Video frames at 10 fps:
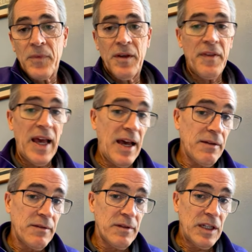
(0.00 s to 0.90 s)

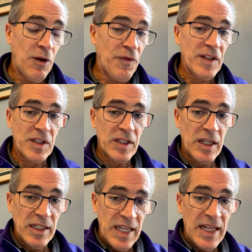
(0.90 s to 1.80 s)
that, you know, this is
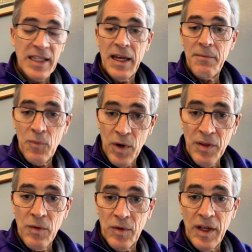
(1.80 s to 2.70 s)
going to take them where
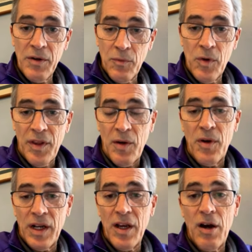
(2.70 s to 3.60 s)
they
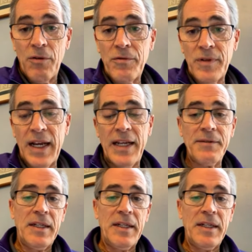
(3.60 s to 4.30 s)
want to go. Right.